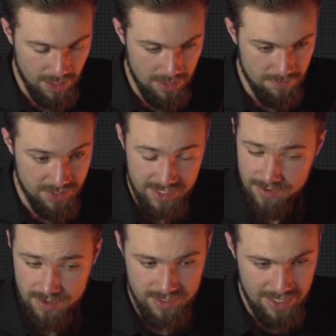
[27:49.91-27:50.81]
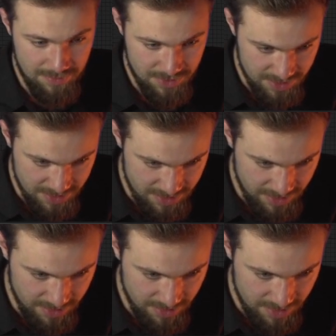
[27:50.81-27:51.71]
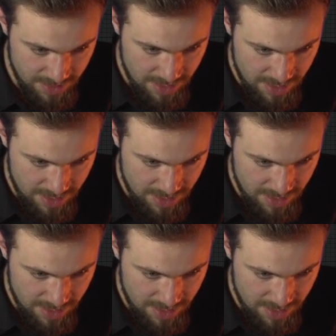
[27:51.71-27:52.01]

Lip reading: material tab, which is this little